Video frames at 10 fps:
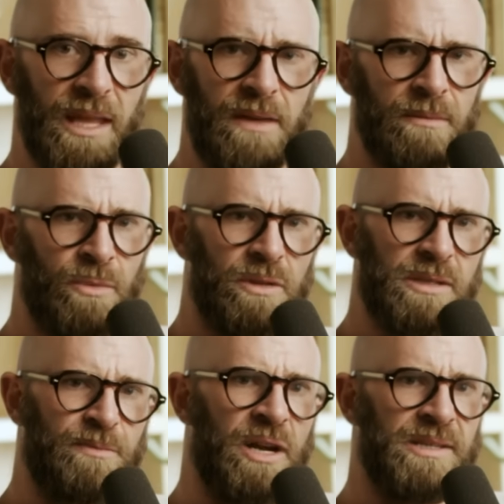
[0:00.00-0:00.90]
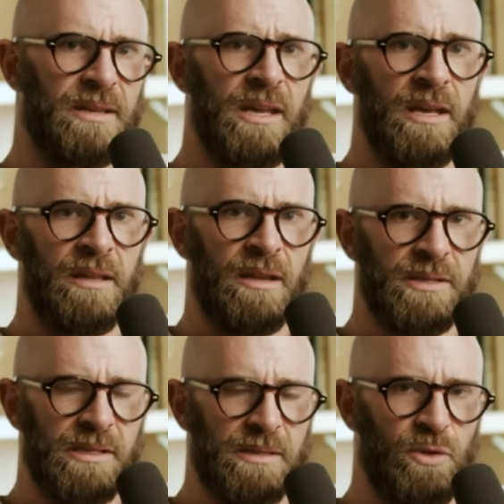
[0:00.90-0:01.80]
Even more surprising, there
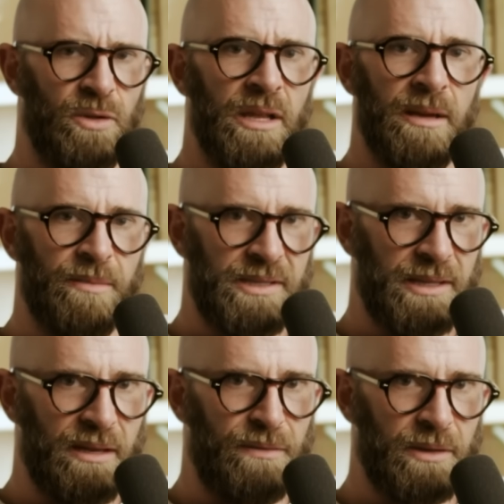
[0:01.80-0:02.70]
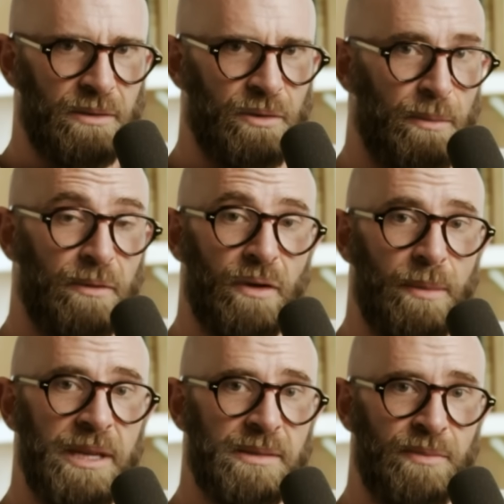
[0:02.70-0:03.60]
is a small but significant group of
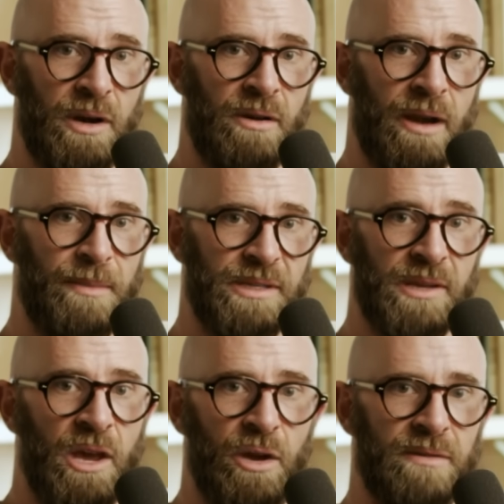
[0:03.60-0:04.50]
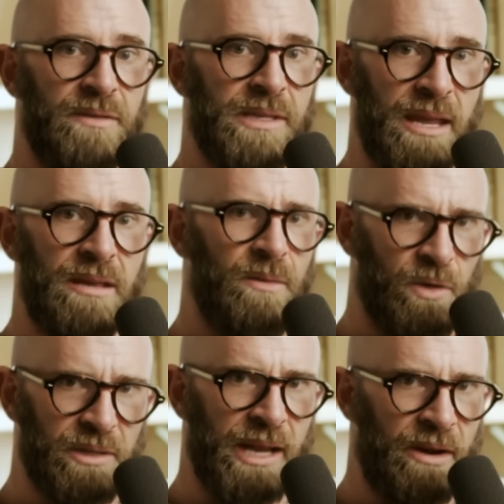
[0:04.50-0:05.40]
hobbyist programmers who have taken
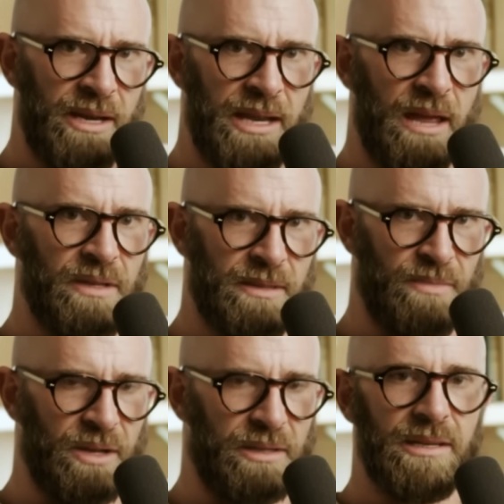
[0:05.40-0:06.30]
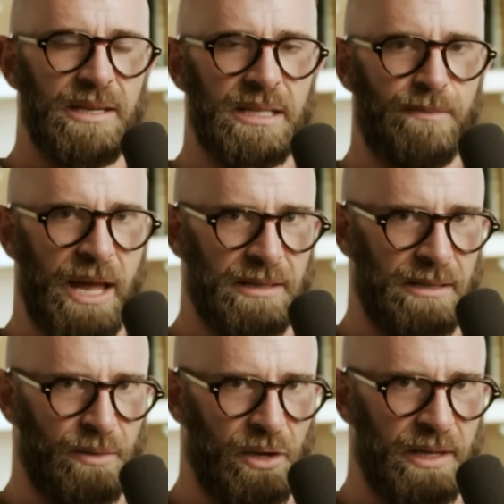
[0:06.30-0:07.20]
what Terry Davis built and
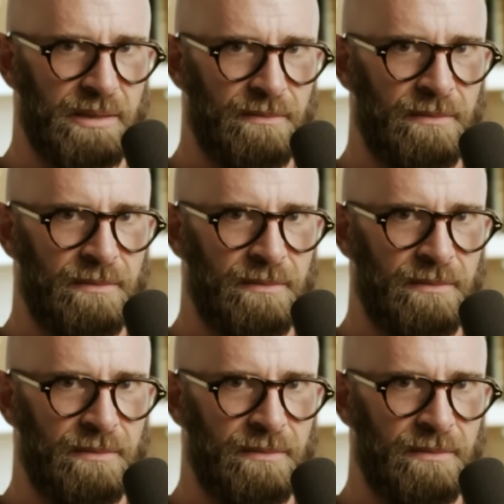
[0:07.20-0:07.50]
expanded upon it.